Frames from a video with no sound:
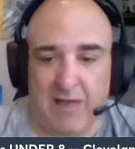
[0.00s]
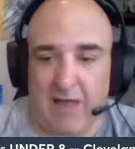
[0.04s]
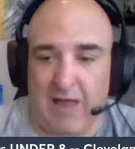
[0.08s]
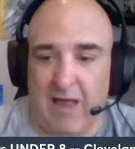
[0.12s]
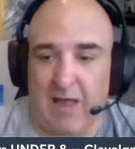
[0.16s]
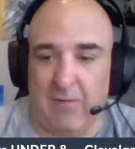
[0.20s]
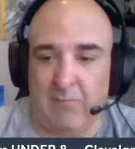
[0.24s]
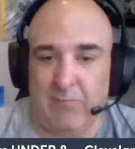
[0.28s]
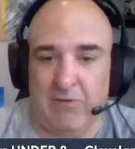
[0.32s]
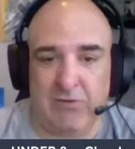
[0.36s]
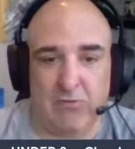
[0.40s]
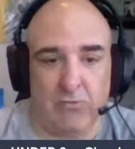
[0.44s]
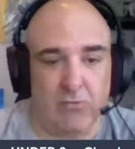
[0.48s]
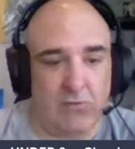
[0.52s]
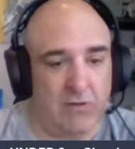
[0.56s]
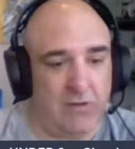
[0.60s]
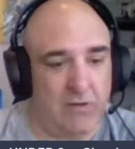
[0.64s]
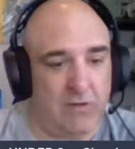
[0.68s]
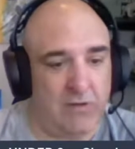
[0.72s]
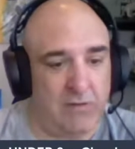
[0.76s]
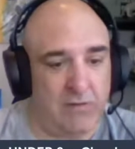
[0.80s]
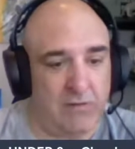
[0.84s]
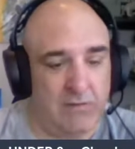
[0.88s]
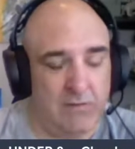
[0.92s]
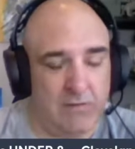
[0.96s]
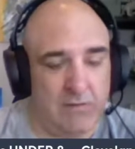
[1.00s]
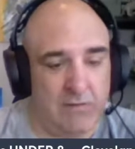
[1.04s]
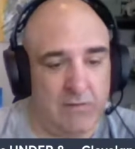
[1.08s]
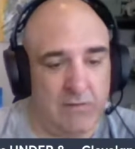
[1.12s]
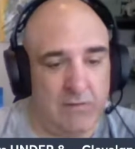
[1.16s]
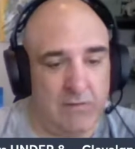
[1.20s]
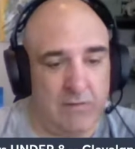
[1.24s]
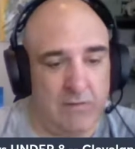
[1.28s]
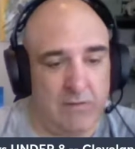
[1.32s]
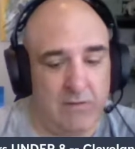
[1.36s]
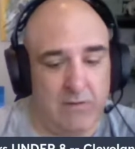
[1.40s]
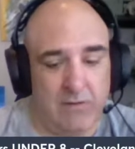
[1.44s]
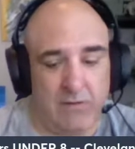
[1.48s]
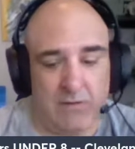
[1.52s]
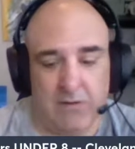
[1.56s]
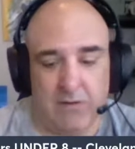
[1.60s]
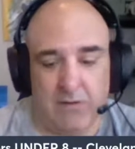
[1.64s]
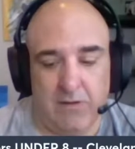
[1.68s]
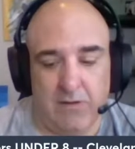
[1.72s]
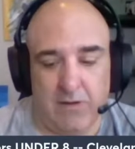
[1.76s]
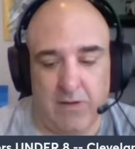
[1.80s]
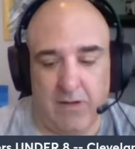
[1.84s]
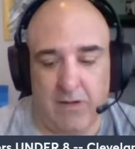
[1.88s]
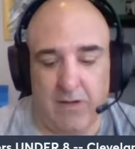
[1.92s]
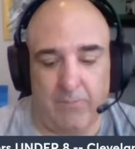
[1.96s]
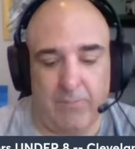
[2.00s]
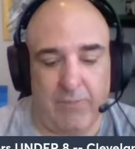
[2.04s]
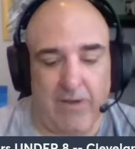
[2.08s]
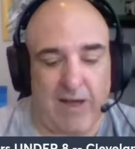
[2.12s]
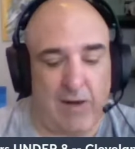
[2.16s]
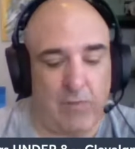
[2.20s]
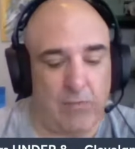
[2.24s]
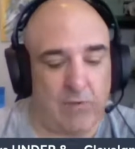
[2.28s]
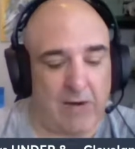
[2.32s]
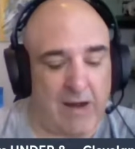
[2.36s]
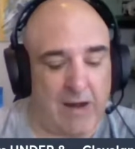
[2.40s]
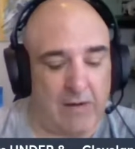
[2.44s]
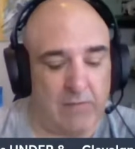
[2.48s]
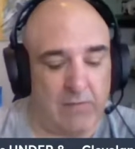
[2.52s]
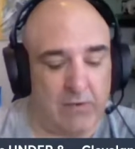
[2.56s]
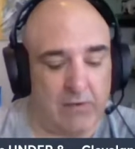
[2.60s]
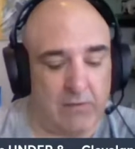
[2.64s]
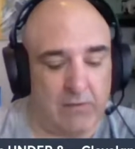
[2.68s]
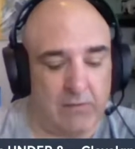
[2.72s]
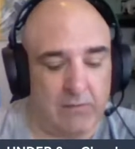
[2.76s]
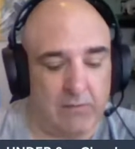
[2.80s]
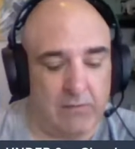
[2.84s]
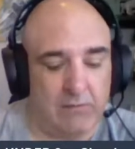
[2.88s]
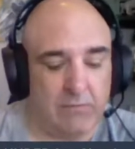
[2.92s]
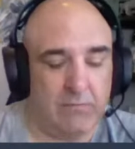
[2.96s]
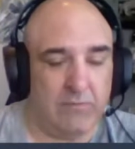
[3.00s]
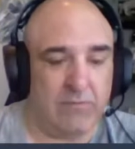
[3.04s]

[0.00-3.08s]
I'll be doing Power Hour